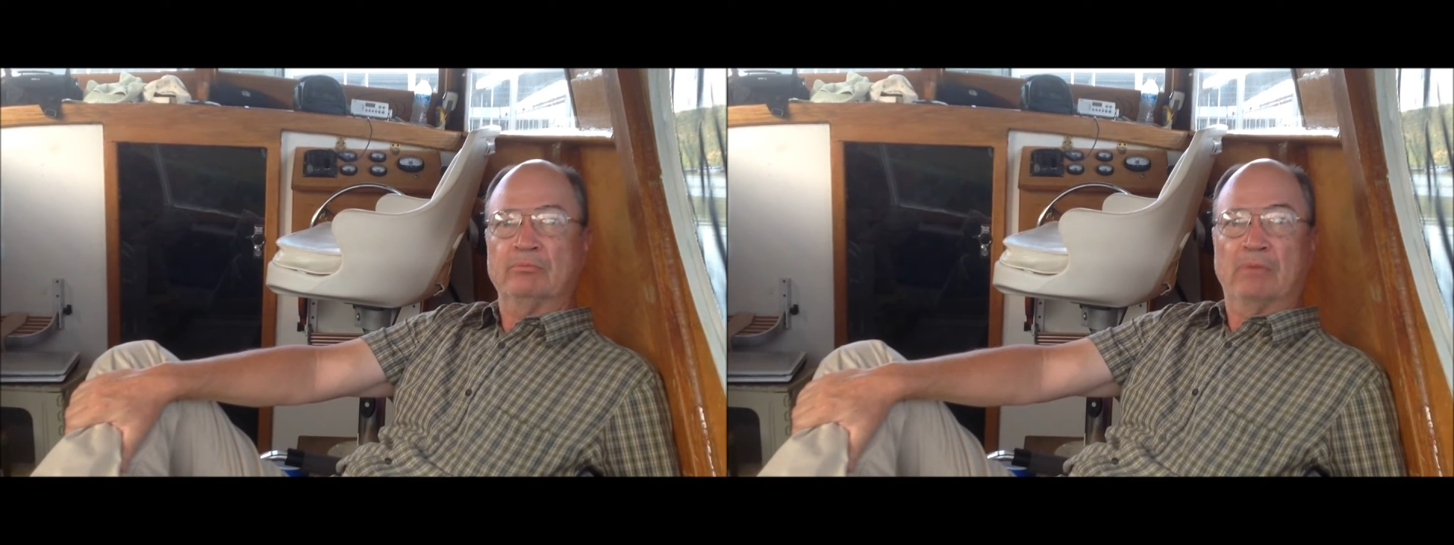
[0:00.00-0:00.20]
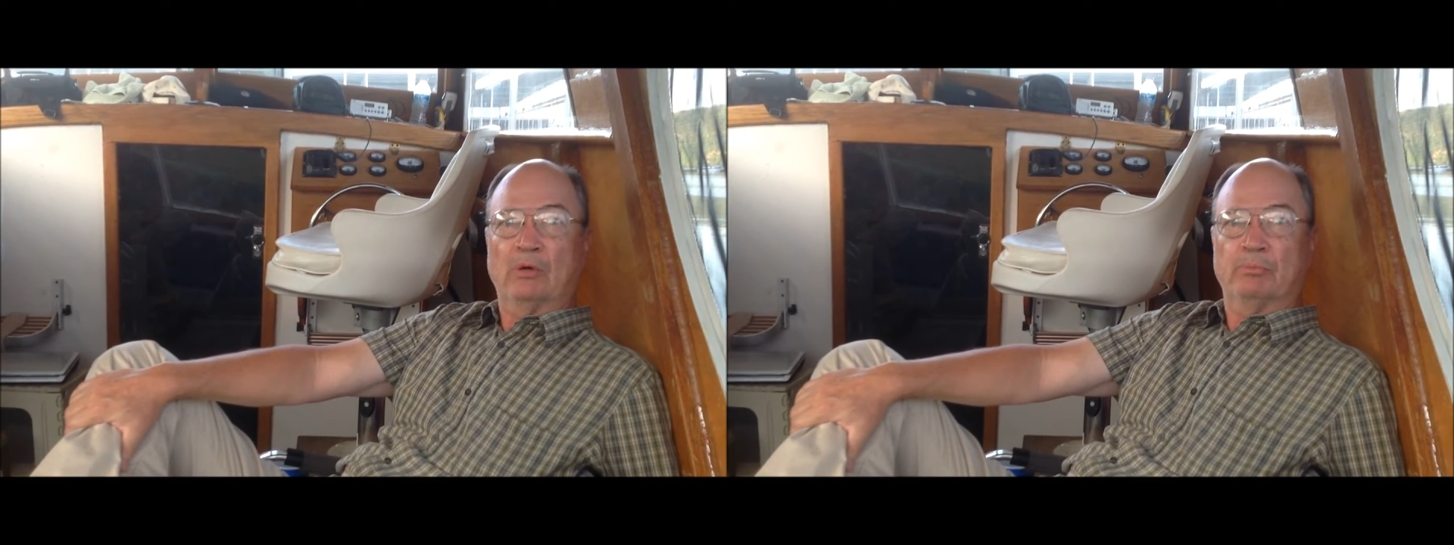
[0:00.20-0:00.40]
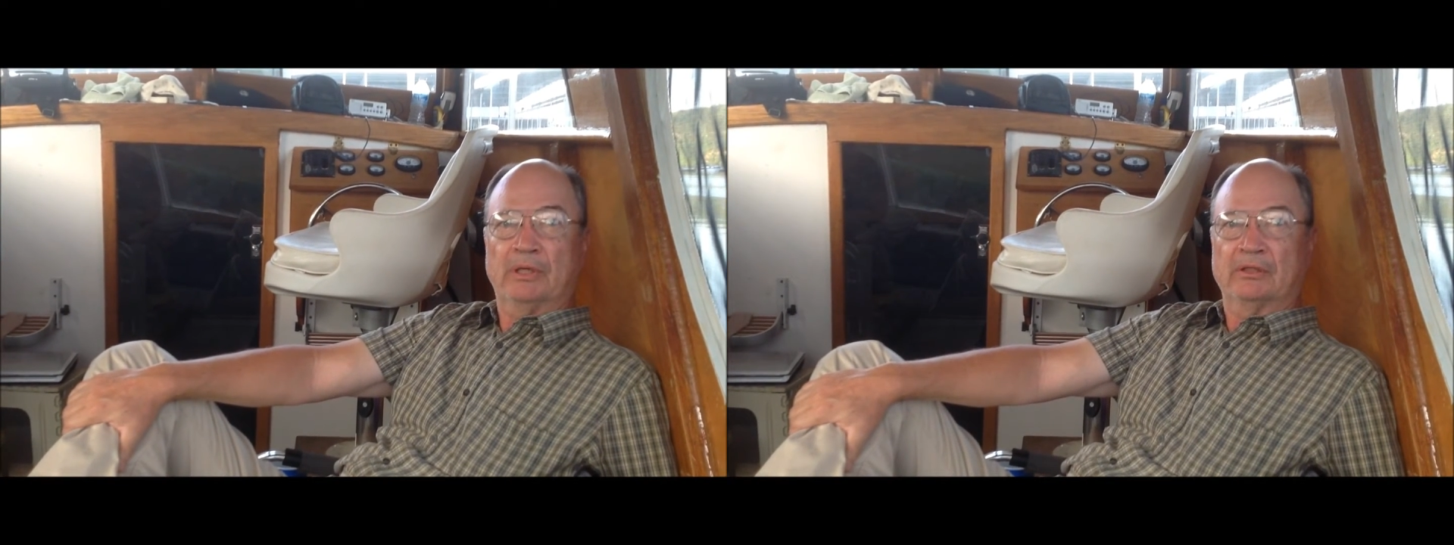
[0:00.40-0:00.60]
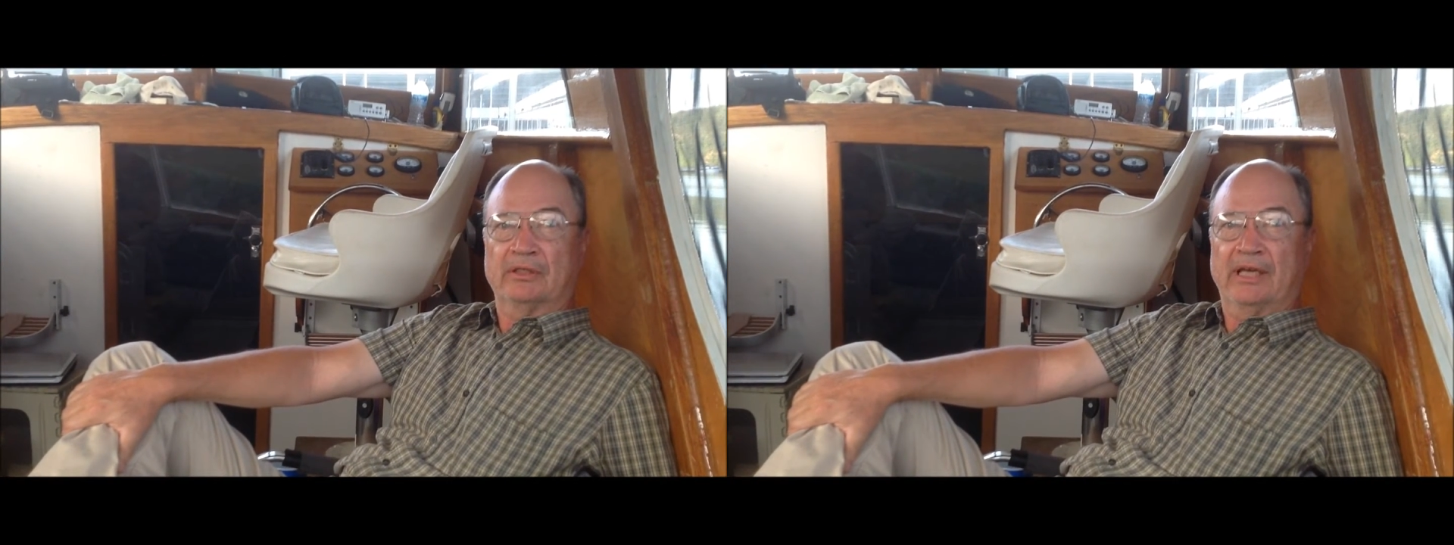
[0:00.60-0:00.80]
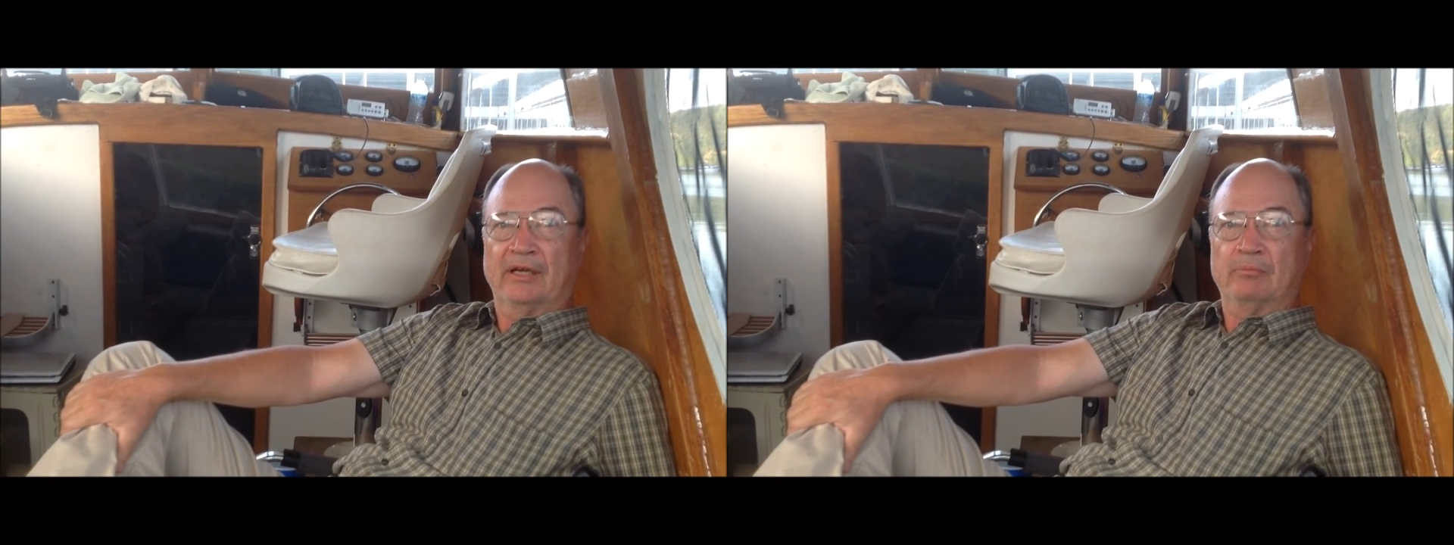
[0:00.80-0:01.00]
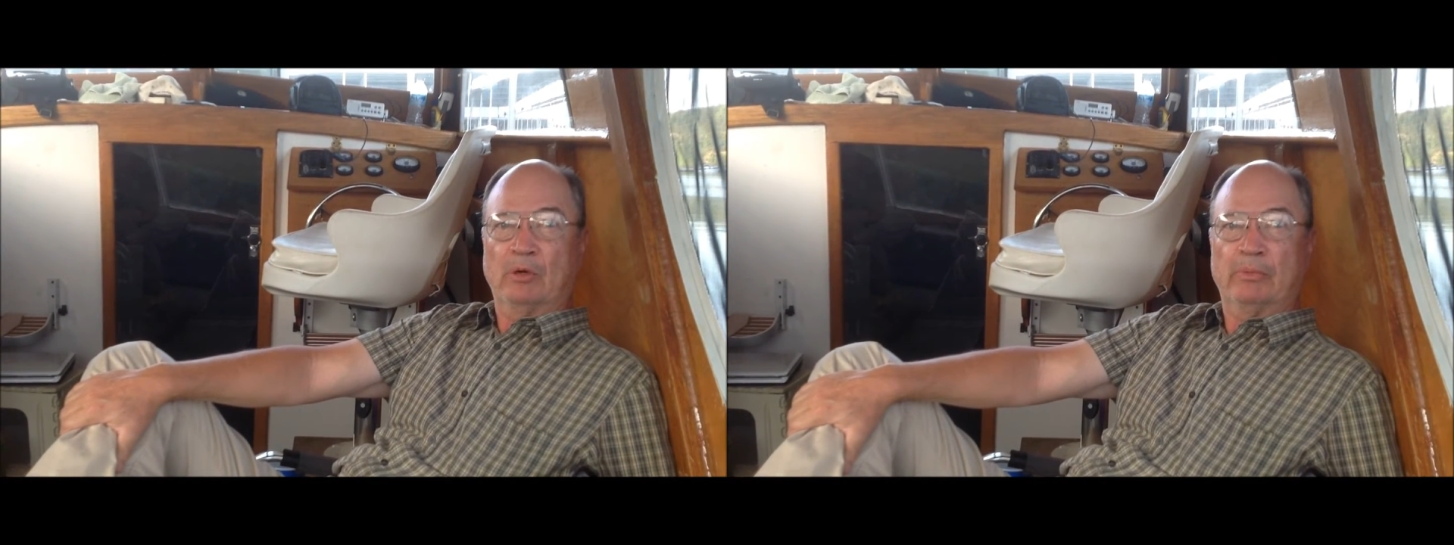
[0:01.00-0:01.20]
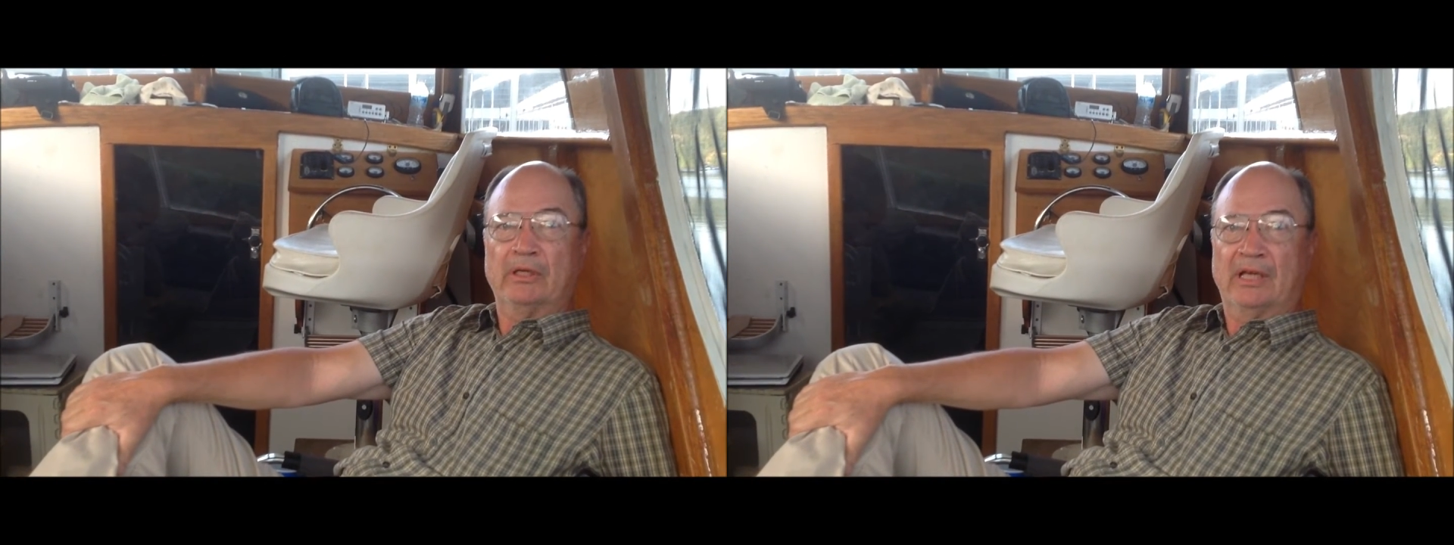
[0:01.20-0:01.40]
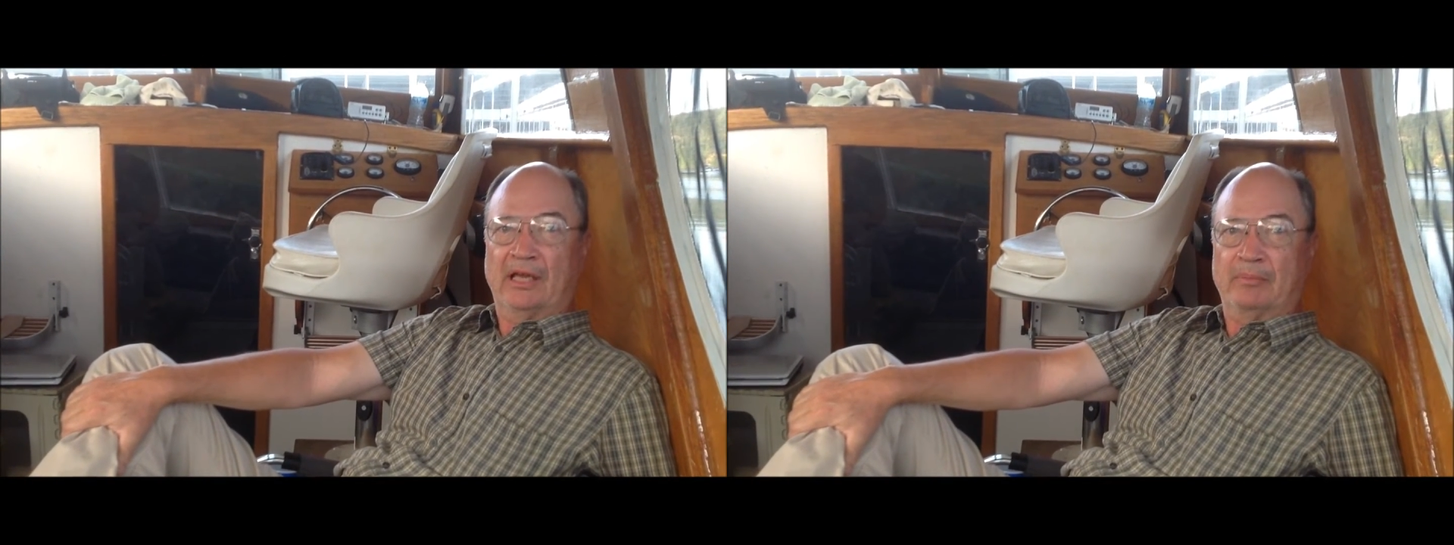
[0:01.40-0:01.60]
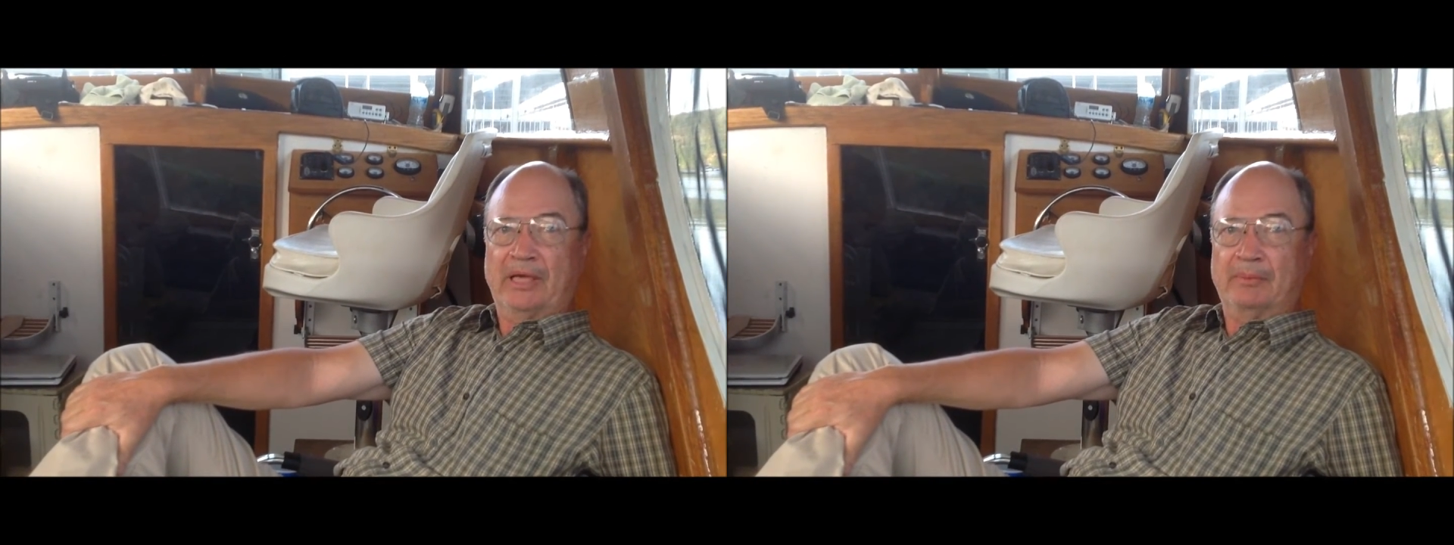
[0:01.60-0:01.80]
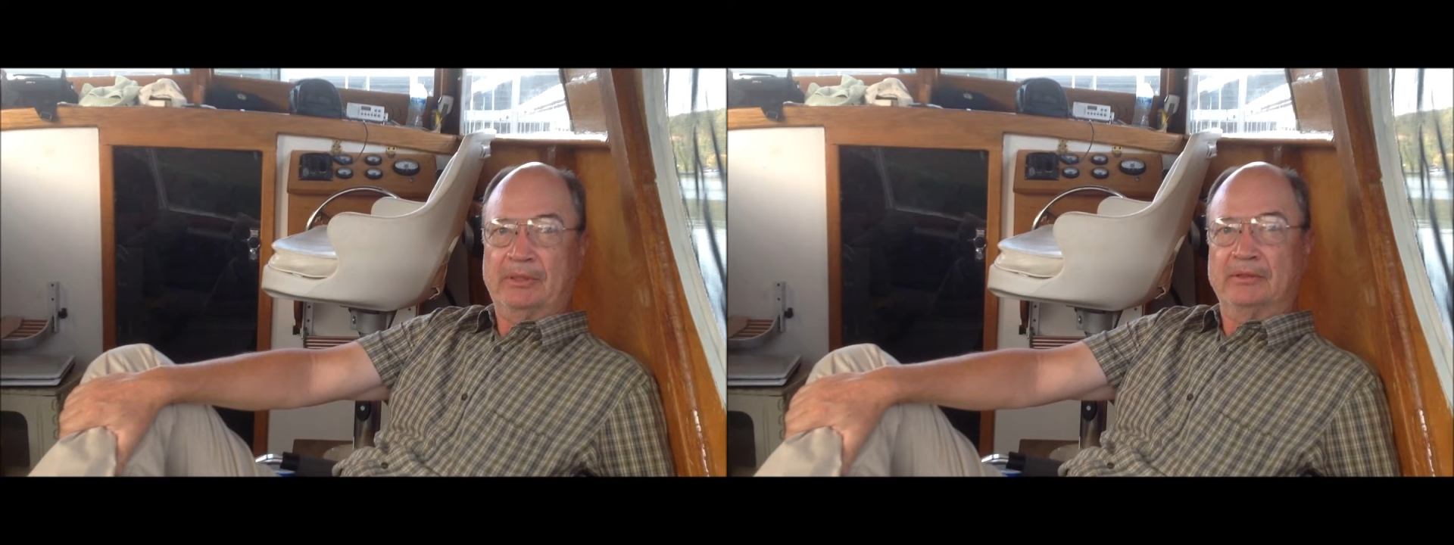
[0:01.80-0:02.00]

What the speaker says: boat builder down in Mobile, Alabama.